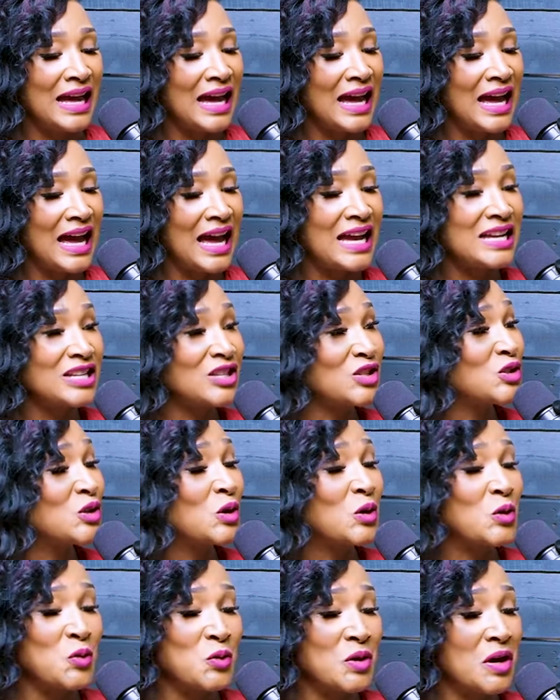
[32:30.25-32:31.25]
I
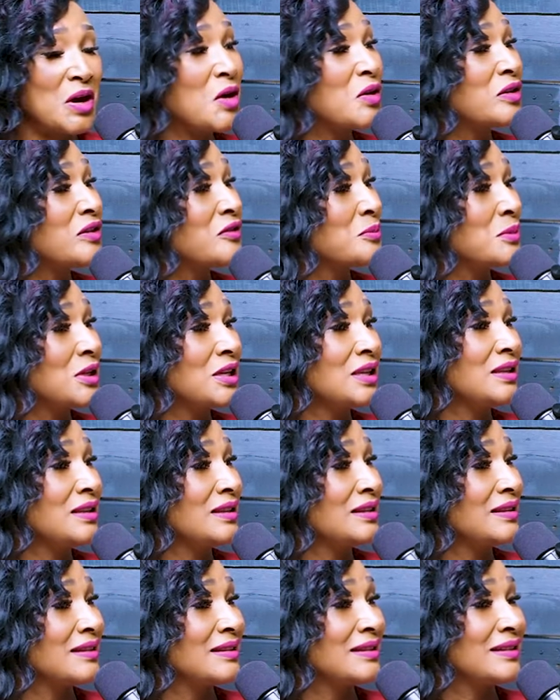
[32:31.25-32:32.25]
showed all of me.
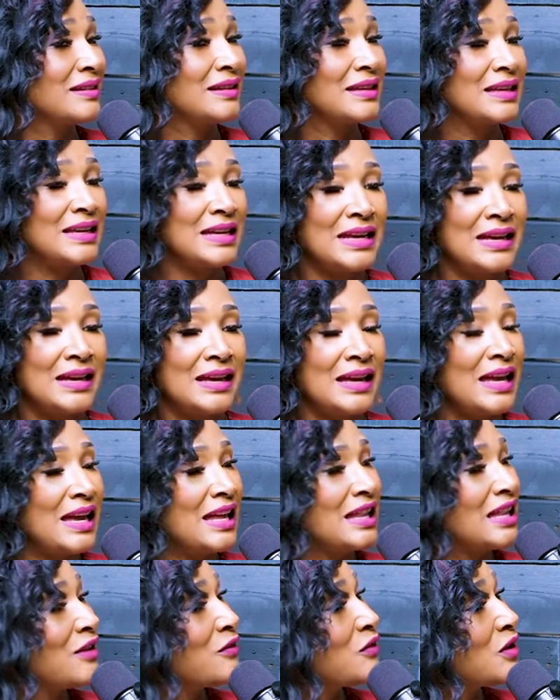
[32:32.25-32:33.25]

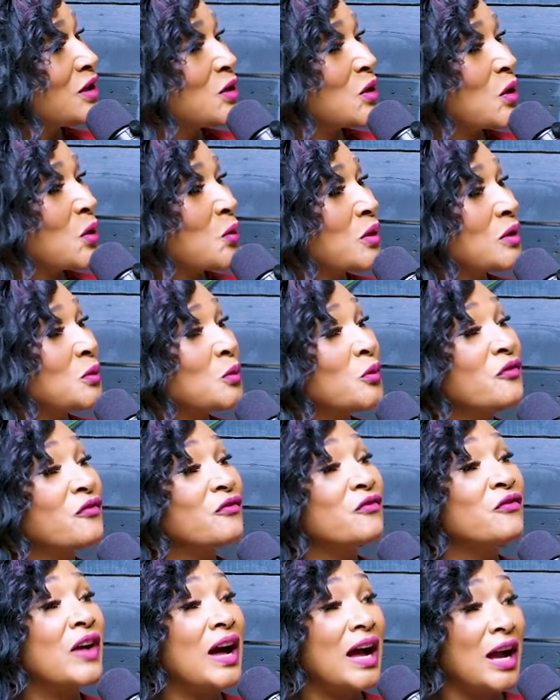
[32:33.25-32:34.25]
And that video went
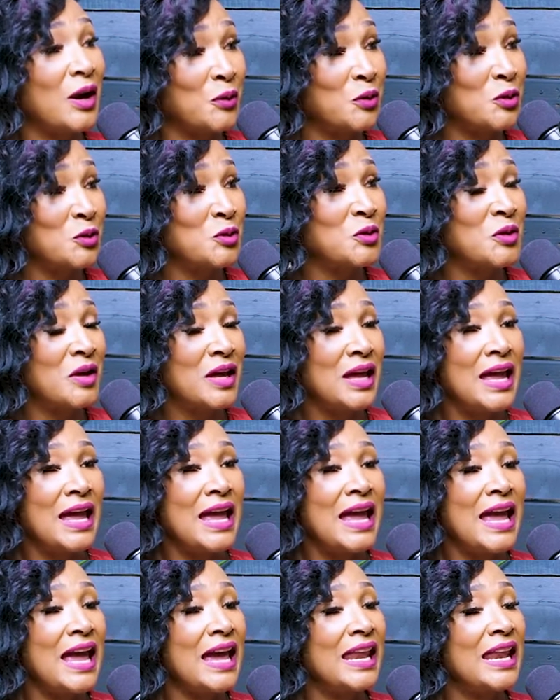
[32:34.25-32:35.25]
viral.
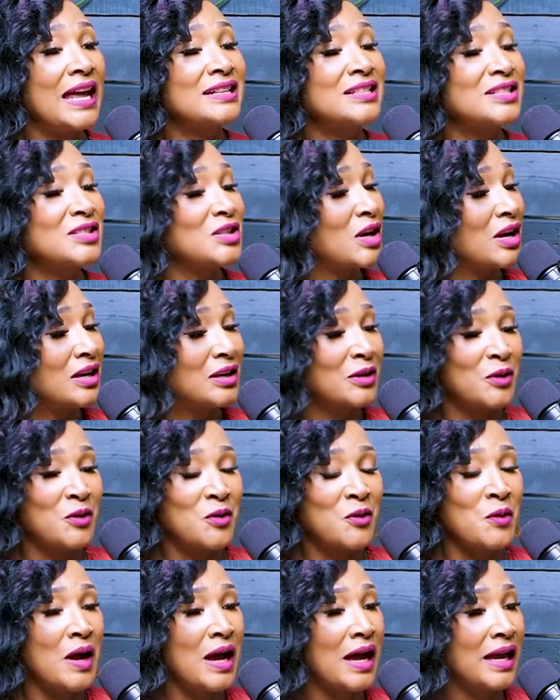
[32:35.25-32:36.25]
And I started
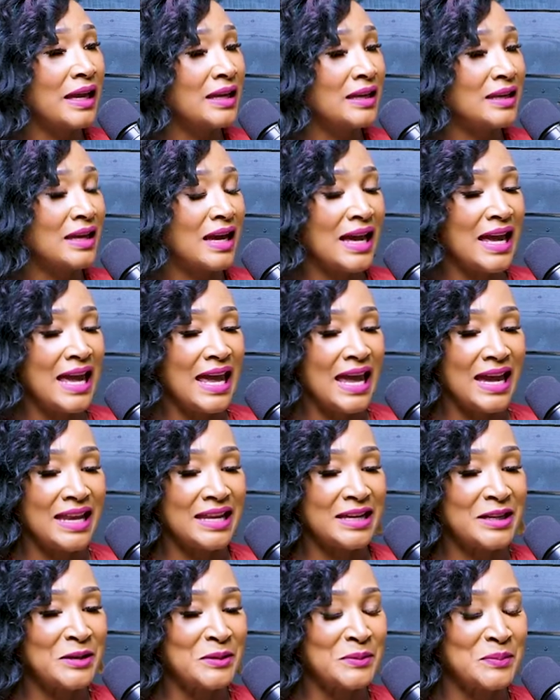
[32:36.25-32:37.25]
crying. I had
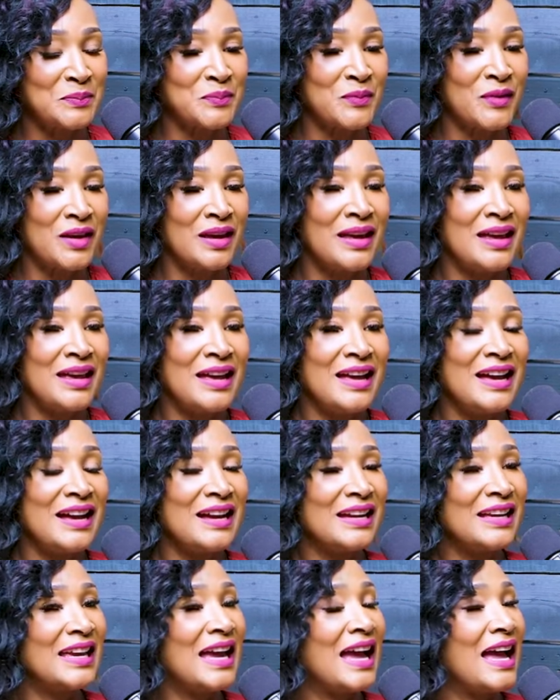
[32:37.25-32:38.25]
um, a
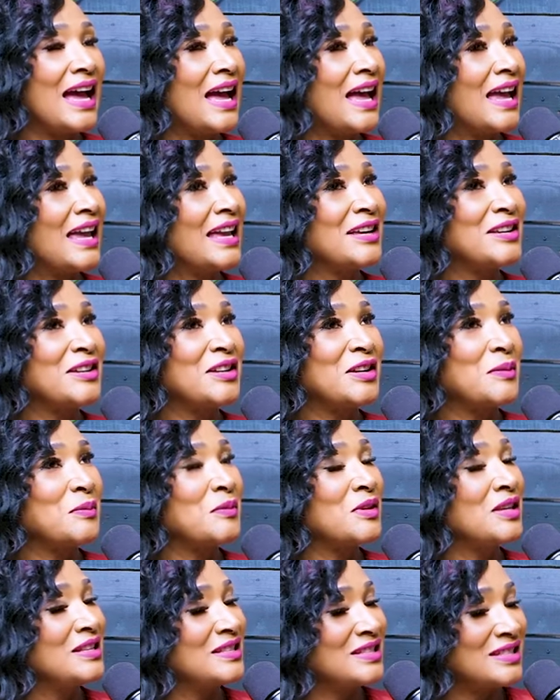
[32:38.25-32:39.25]
guy, um,
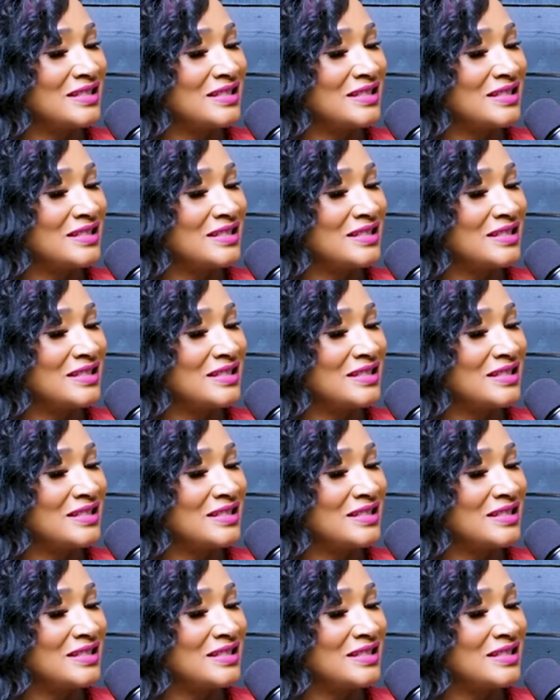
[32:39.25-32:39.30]
he's the